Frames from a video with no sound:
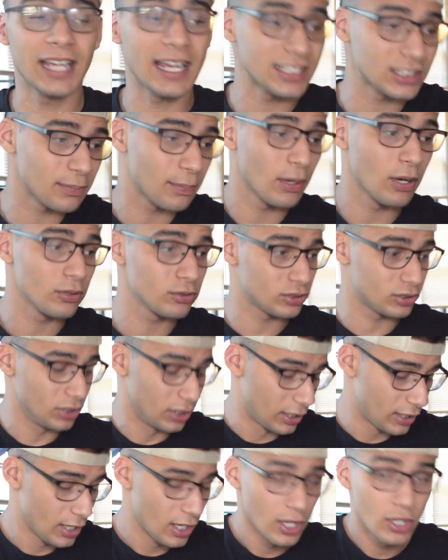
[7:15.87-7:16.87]
as opposed
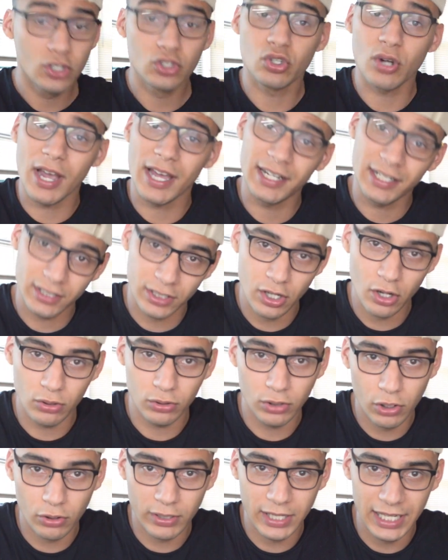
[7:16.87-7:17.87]
to trying to
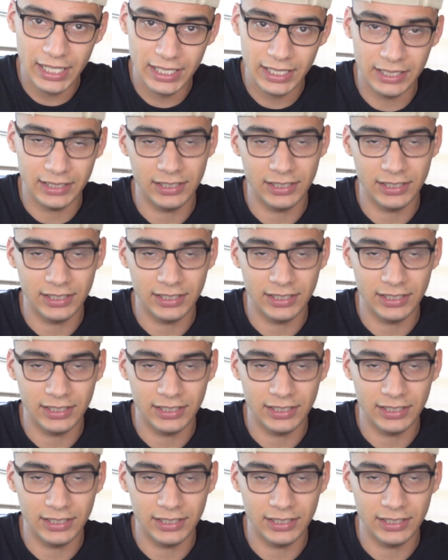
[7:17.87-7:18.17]
co-locate it